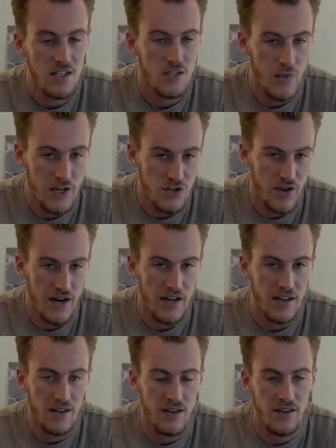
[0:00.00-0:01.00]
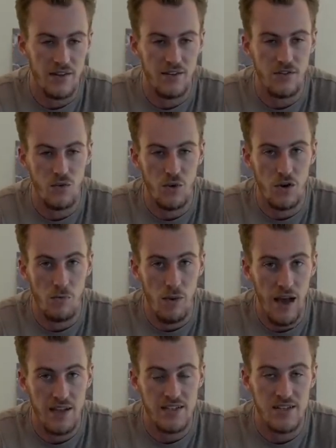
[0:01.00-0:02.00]
Swing trading is where you
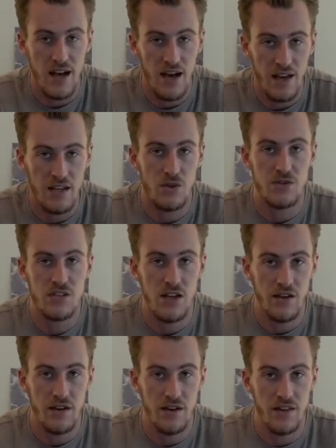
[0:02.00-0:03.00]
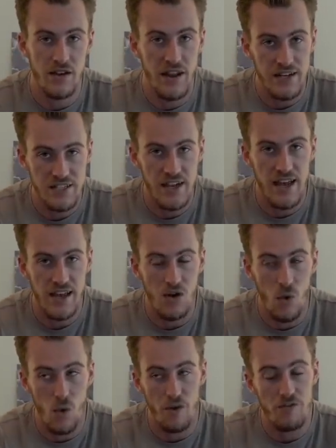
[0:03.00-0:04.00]
buy a stock and you sell it the next day
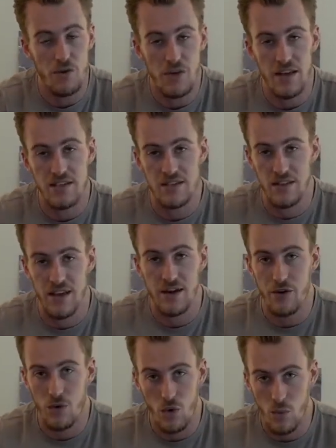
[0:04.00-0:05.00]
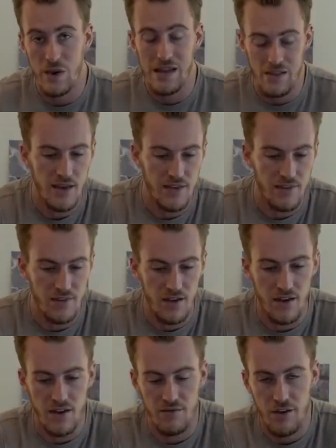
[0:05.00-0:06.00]
or a few days later or a week. It's
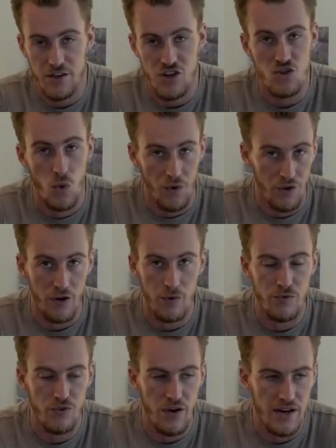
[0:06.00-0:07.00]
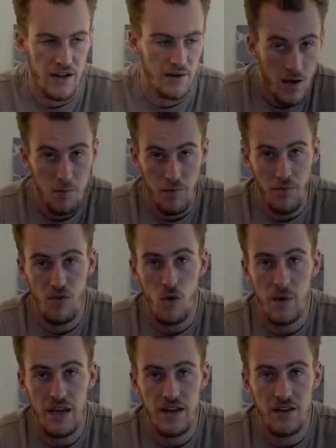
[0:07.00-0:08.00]
very short-term trading. But
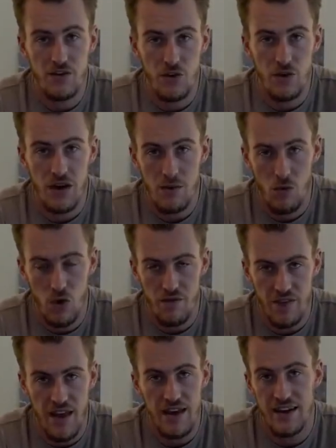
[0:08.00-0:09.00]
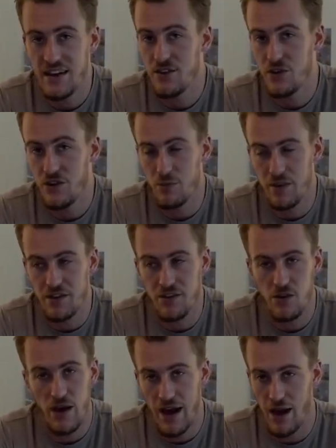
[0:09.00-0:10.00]
before we get into any more of that, I need to explain
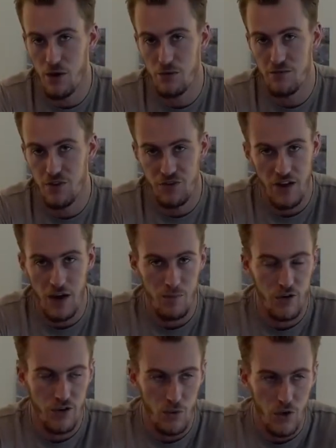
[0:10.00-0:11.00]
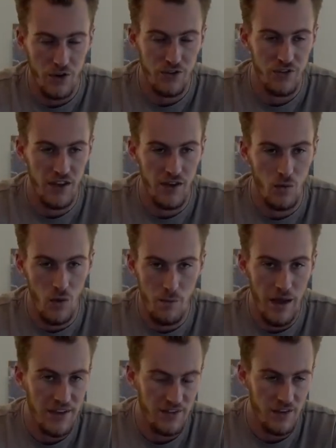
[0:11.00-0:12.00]
to you how the stock market works and
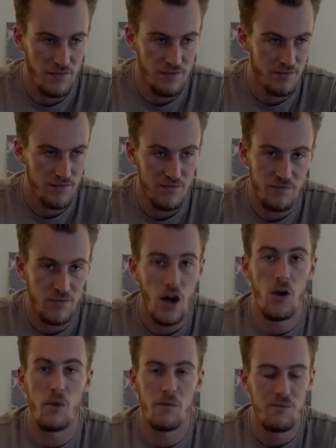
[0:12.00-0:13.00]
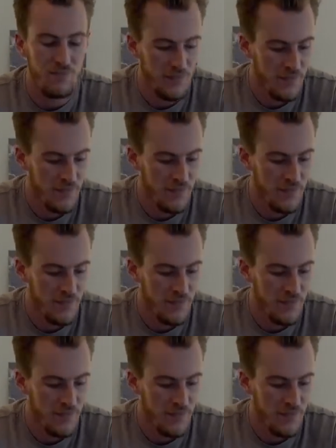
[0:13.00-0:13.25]
what makes it go.